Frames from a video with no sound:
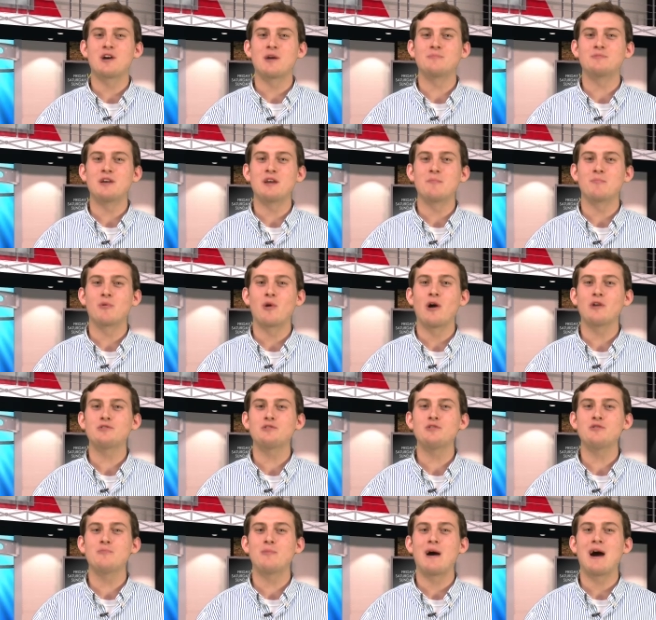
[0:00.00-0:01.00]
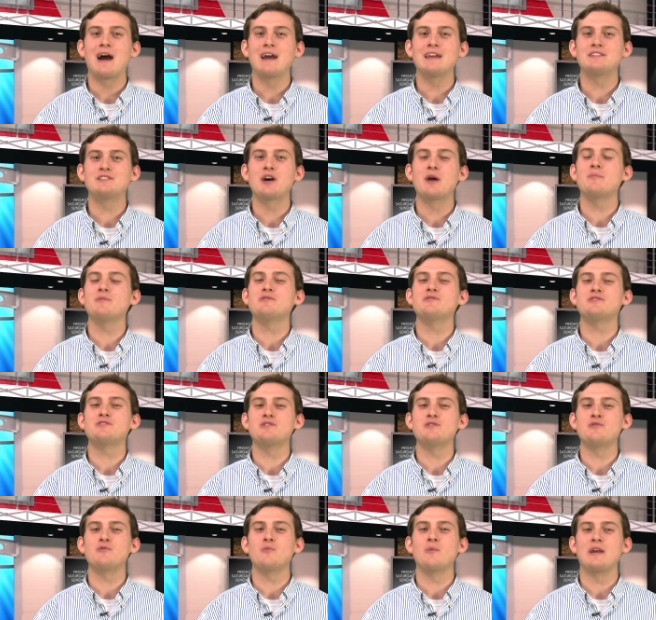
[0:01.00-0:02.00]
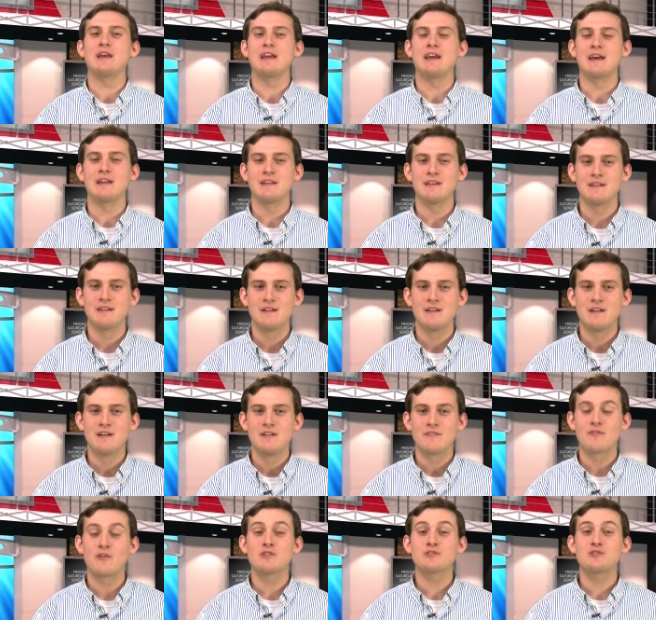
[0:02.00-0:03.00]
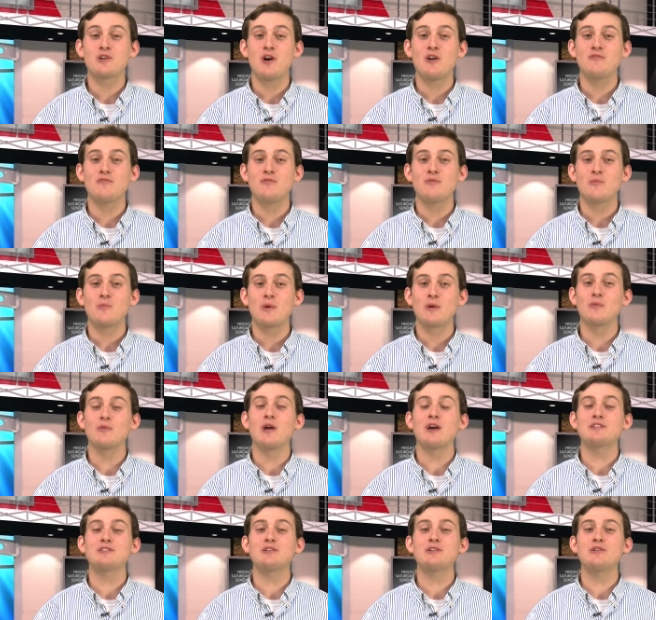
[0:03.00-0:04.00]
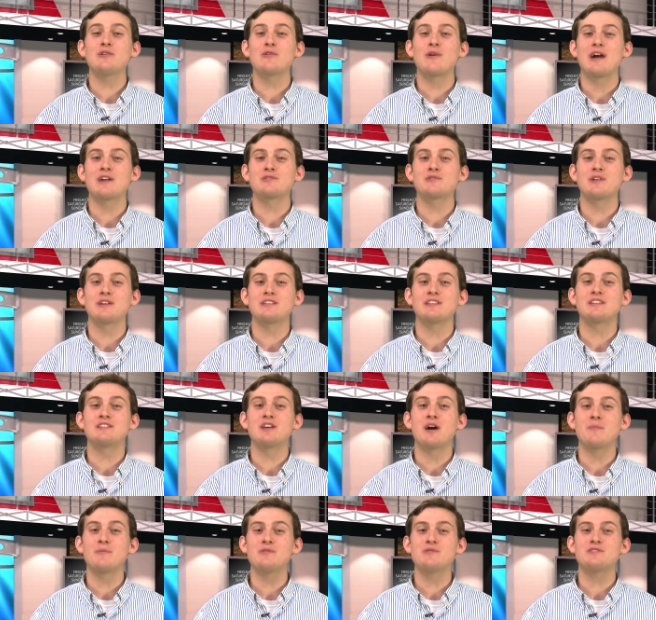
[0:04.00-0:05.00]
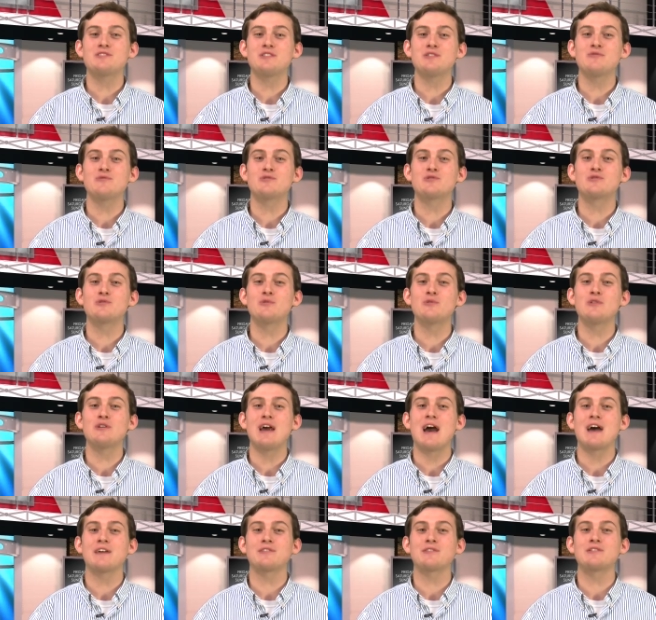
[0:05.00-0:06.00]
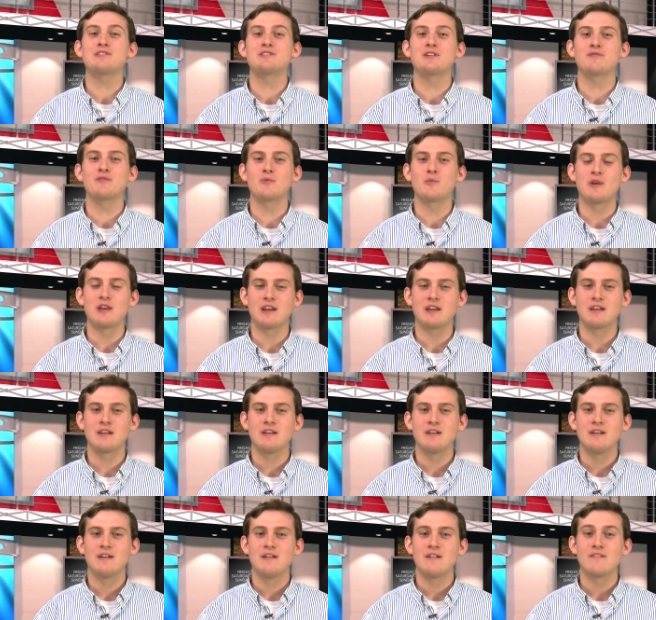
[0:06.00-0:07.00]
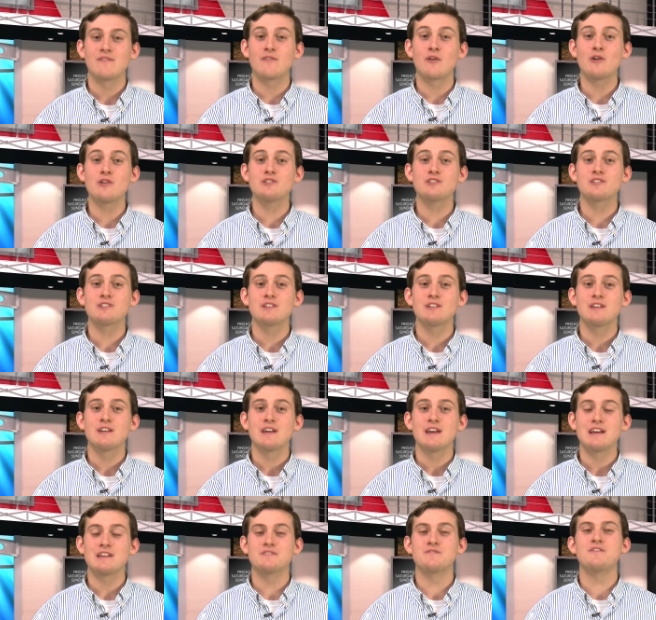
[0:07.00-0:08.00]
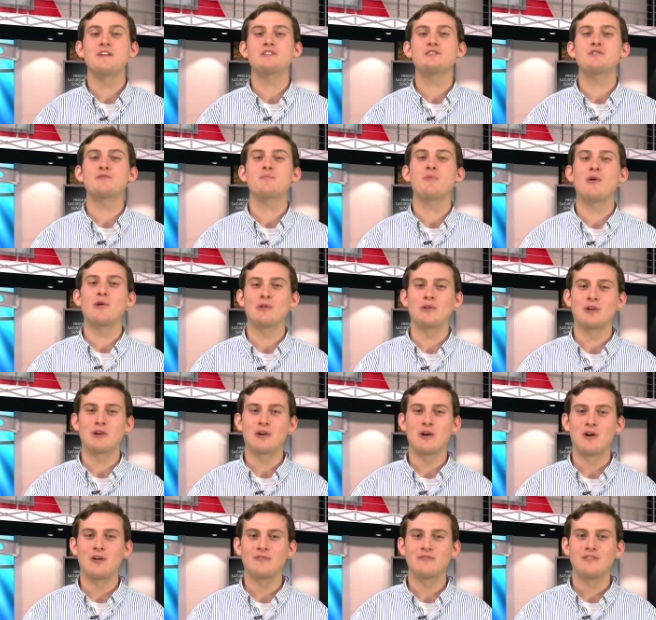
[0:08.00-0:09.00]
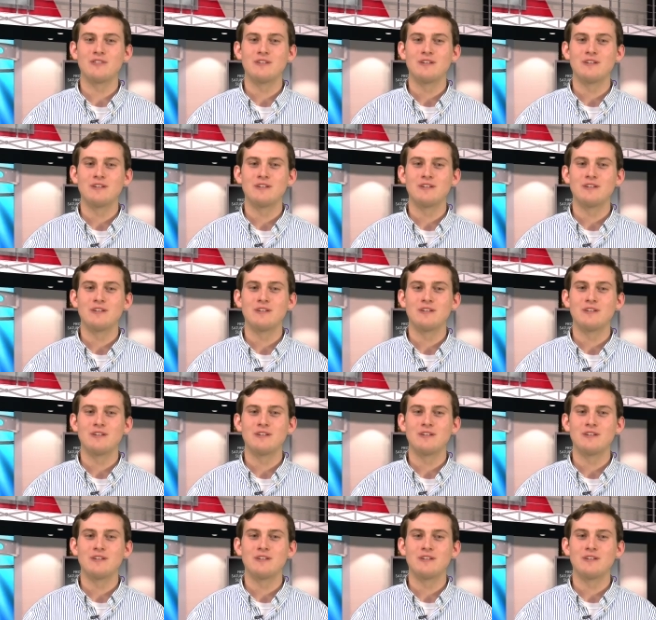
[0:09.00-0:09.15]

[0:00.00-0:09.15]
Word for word: update brought to you by WCU Weekend. First off, we would like to congratulate the WCU Student Athletes of the Week. First, is Viktor Polyakov.